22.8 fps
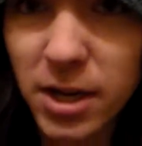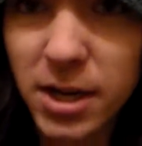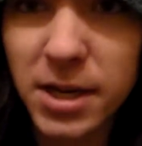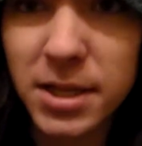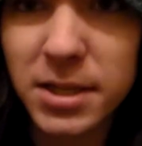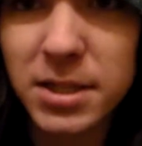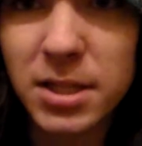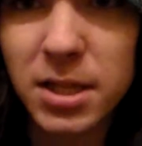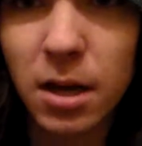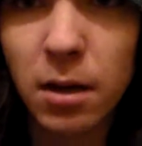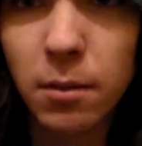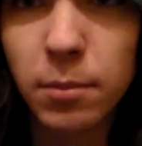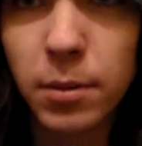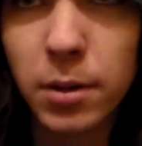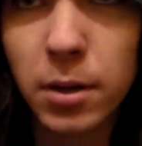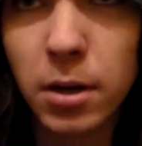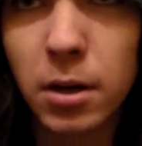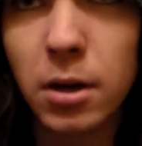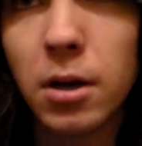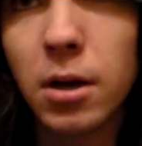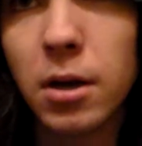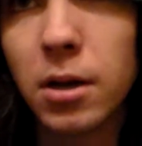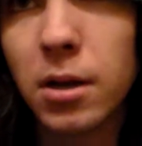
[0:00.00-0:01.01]
ends
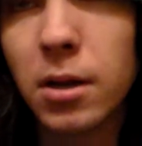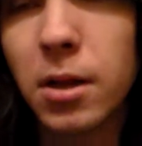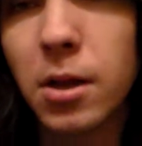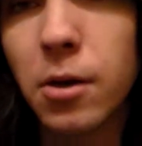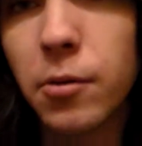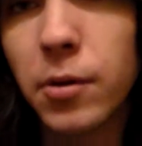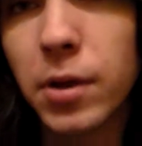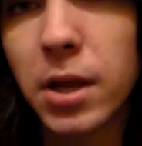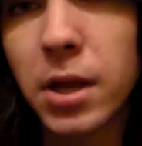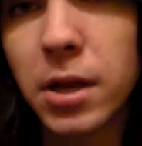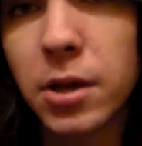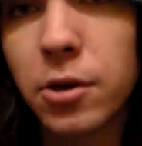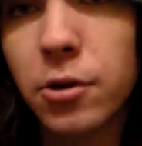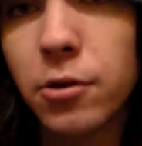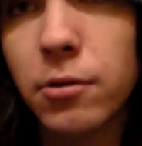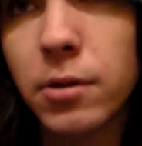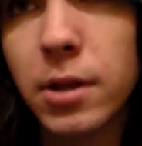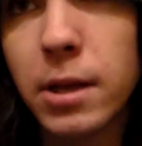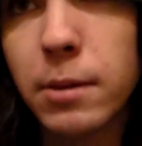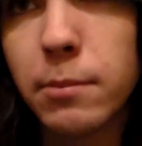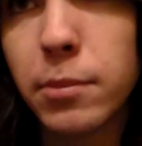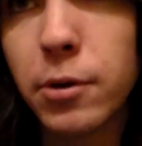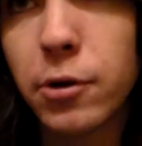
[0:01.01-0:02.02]
up going into
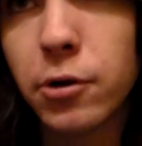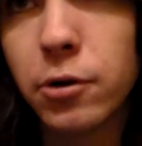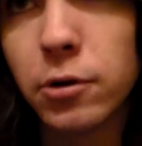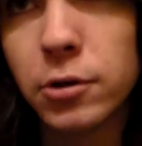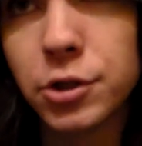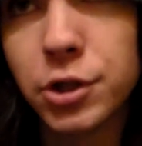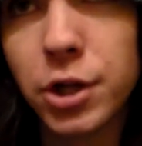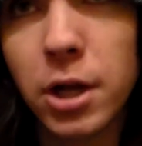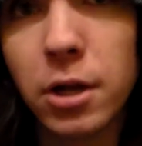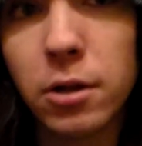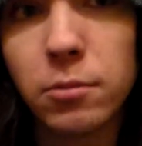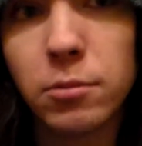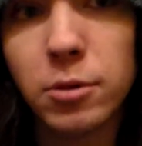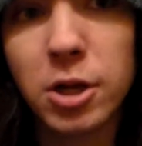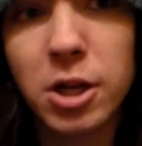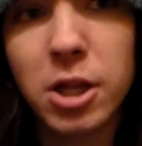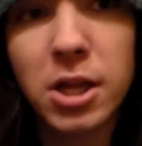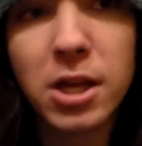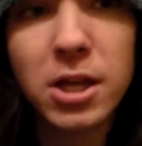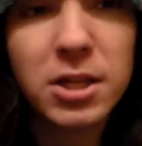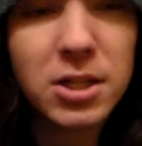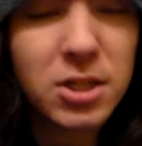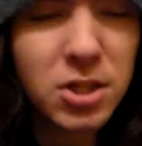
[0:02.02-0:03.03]
the Imperial jail, but
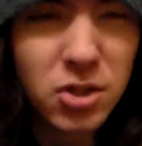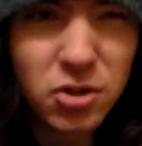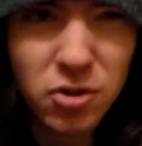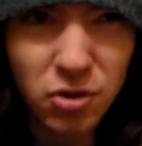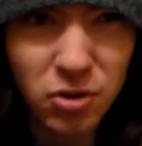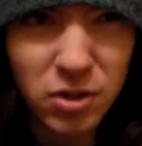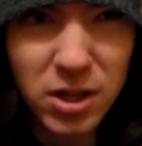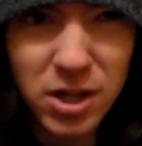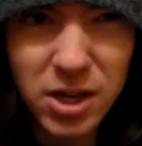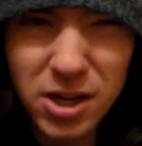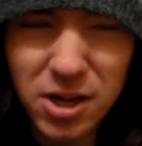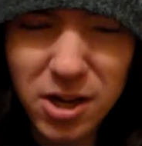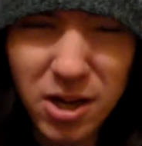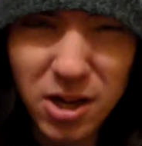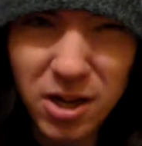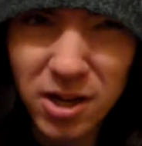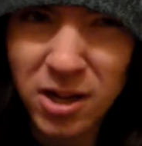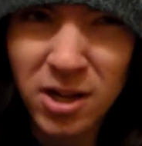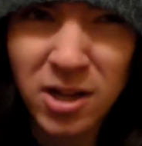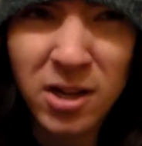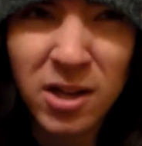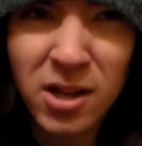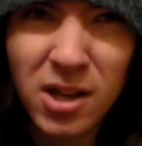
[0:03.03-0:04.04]
he had stolen
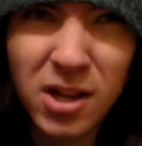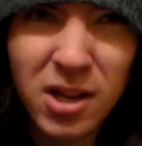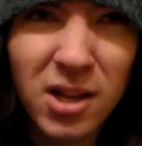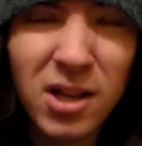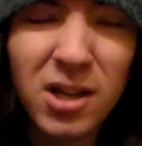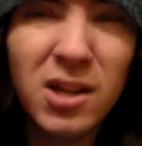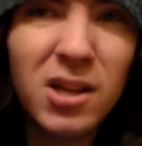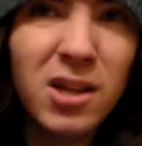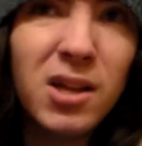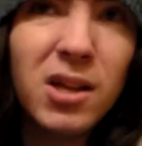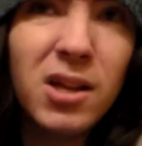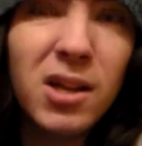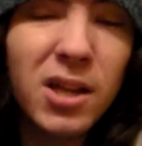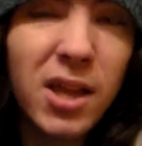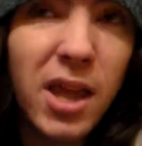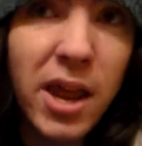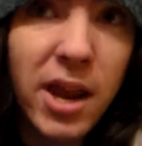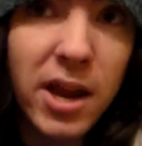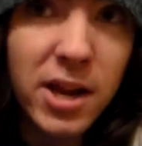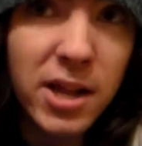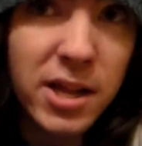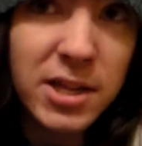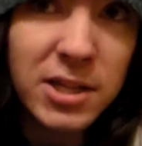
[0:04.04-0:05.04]

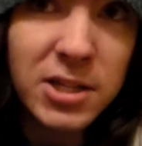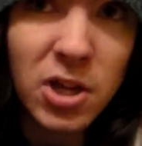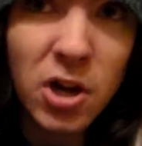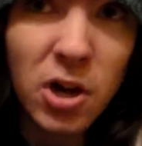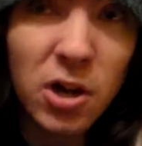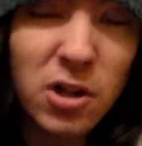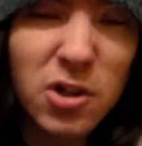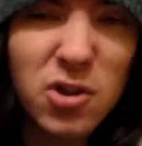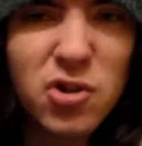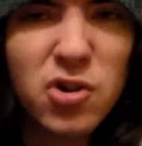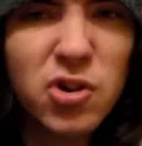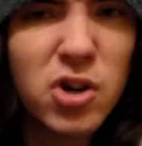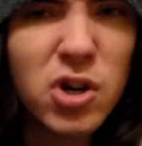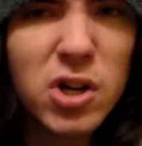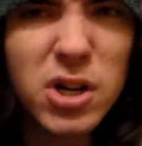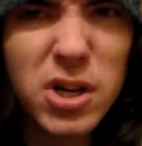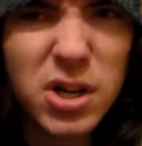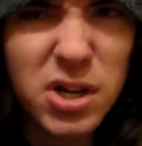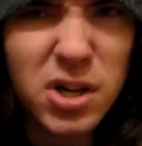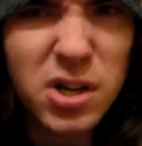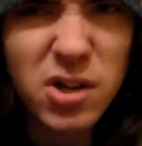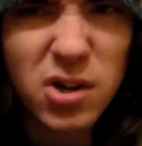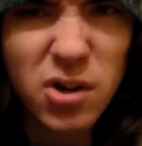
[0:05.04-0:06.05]
Kanan's
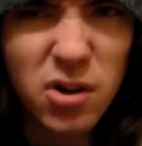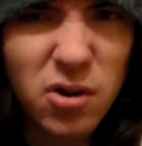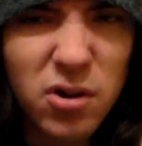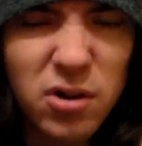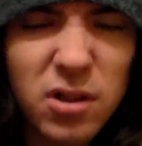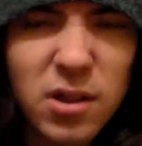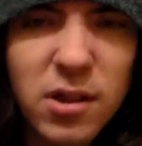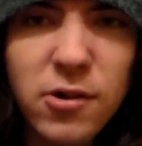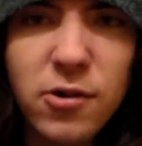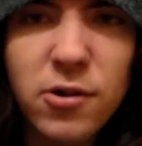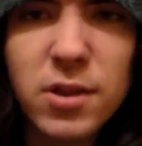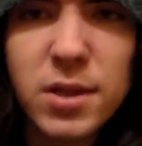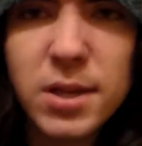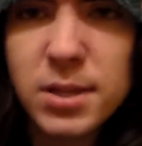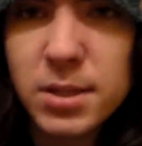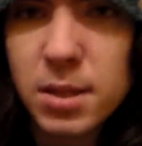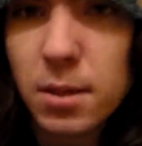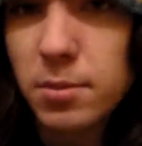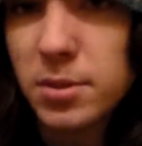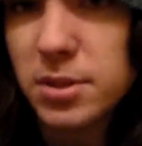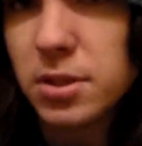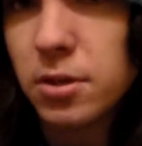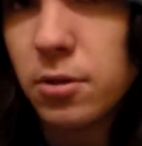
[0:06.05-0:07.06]
holocron earlier this
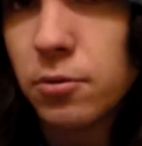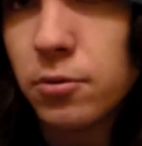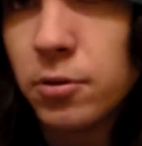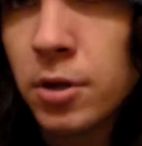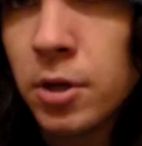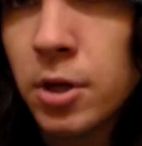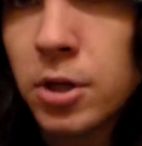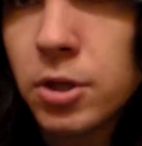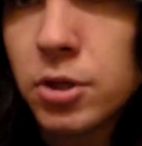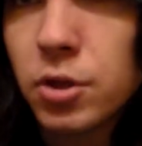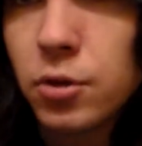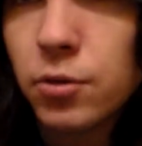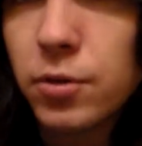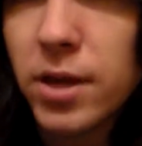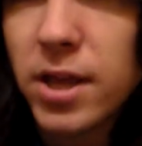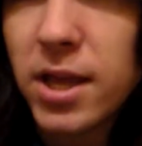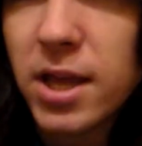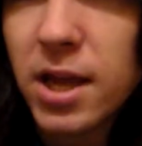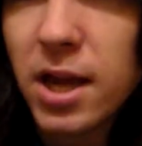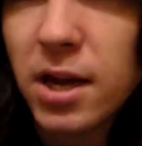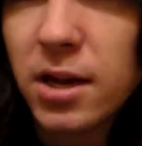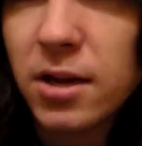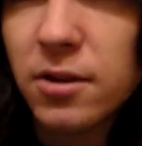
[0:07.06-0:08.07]
episode. So
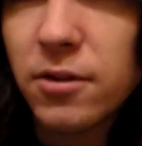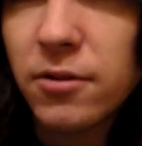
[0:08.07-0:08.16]
he kind